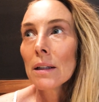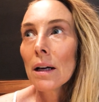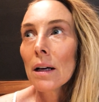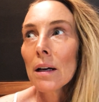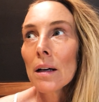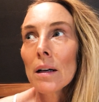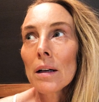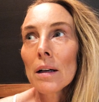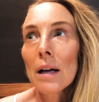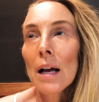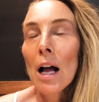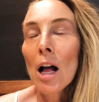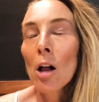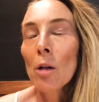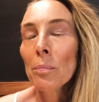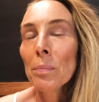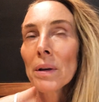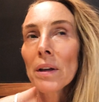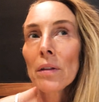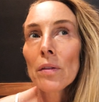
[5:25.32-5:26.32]
uh,
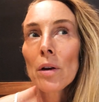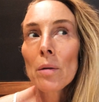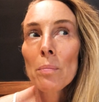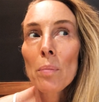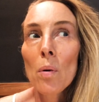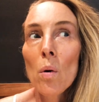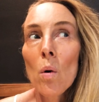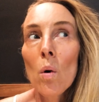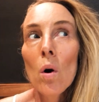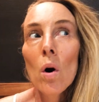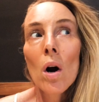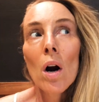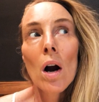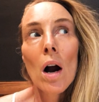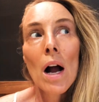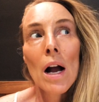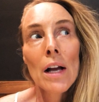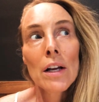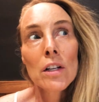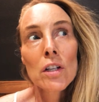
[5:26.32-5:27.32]
helping the poor
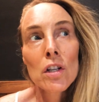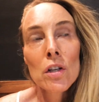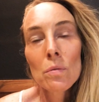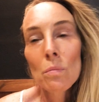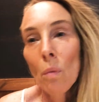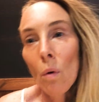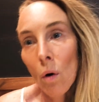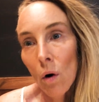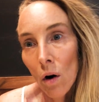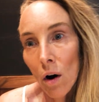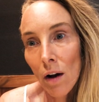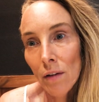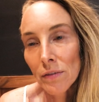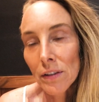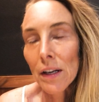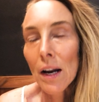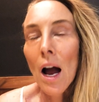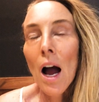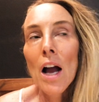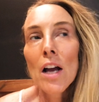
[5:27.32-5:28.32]
I more
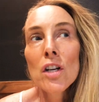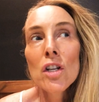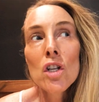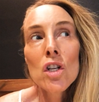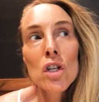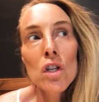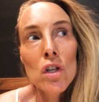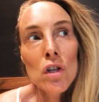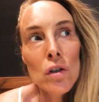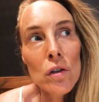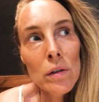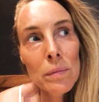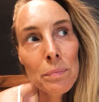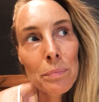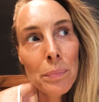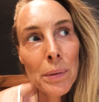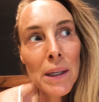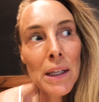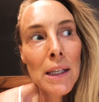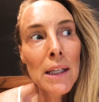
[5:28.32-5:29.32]
often. I
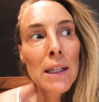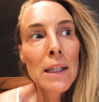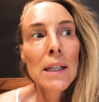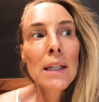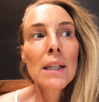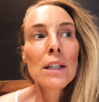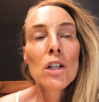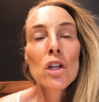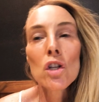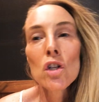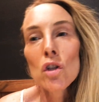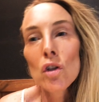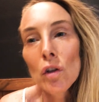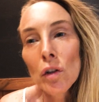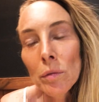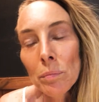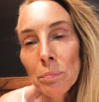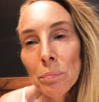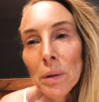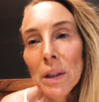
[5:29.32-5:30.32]
should be,
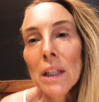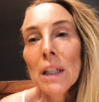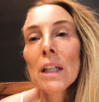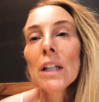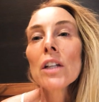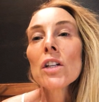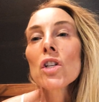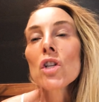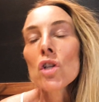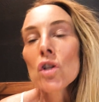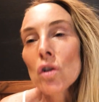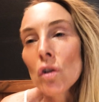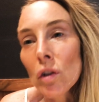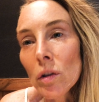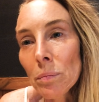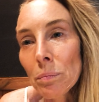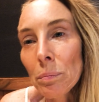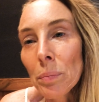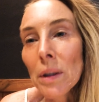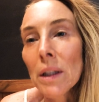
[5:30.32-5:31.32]
should be,
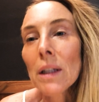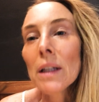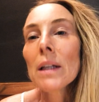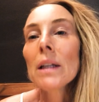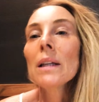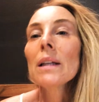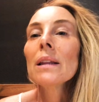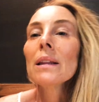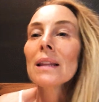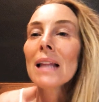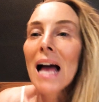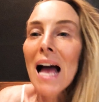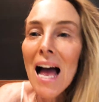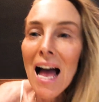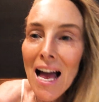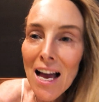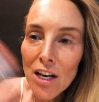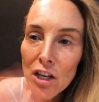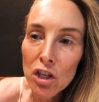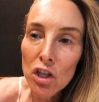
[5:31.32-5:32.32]
should be,
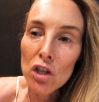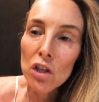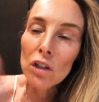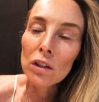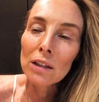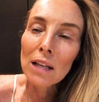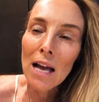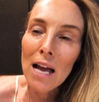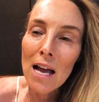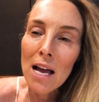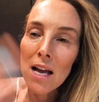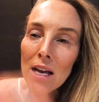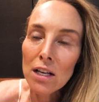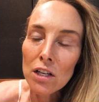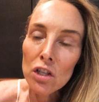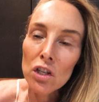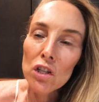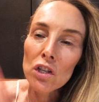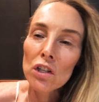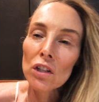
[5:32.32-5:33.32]
lash,
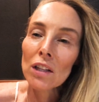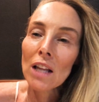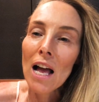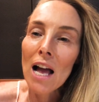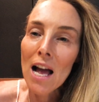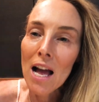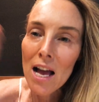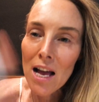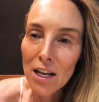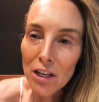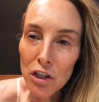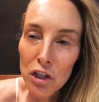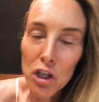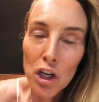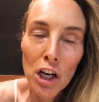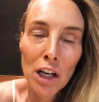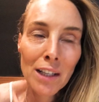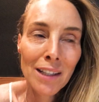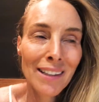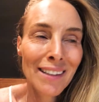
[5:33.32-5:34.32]
lash,
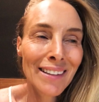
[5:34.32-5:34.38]
lash.